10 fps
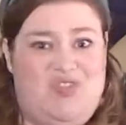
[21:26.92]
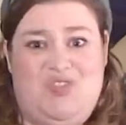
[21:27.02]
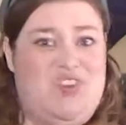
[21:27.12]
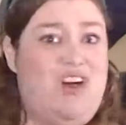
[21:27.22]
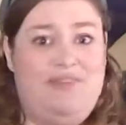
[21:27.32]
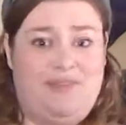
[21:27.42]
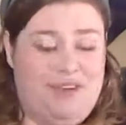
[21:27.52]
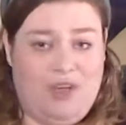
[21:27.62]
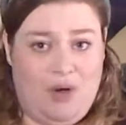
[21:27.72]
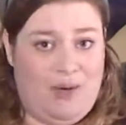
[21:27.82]
stuff
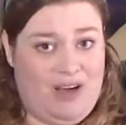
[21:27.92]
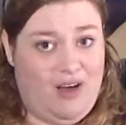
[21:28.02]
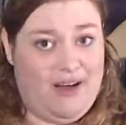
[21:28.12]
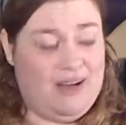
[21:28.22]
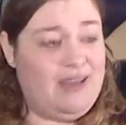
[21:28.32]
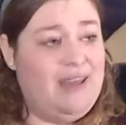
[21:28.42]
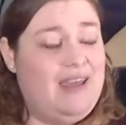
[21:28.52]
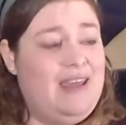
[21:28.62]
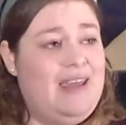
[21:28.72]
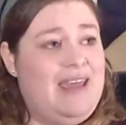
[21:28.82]
going on,
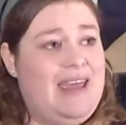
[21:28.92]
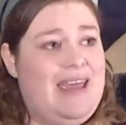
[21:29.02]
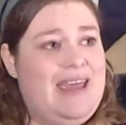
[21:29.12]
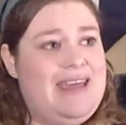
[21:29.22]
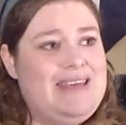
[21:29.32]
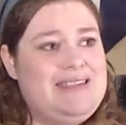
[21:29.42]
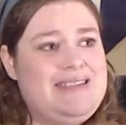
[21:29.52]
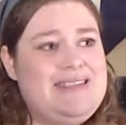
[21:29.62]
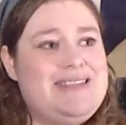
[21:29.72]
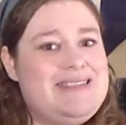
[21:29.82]

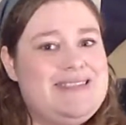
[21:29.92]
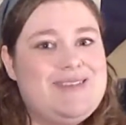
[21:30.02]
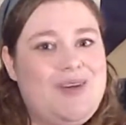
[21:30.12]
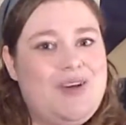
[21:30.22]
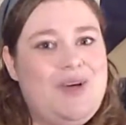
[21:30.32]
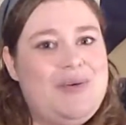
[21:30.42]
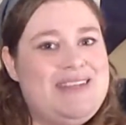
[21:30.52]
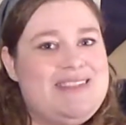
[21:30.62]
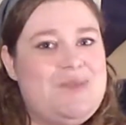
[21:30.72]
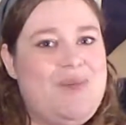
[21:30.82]
and it's not
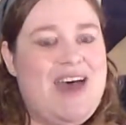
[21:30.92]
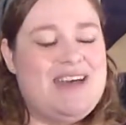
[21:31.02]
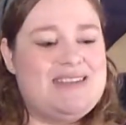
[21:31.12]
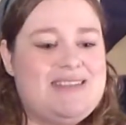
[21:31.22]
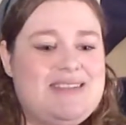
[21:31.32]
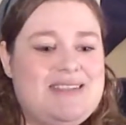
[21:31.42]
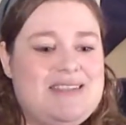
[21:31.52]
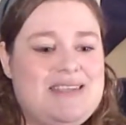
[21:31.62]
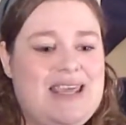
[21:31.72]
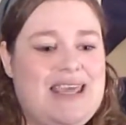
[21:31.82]
always the best.
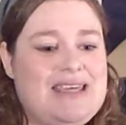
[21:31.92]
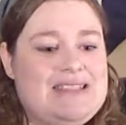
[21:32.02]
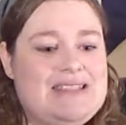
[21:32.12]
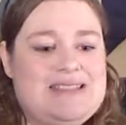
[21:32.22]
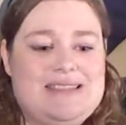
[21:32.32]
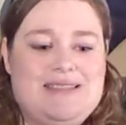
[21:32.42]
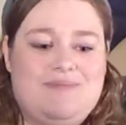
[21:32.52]
And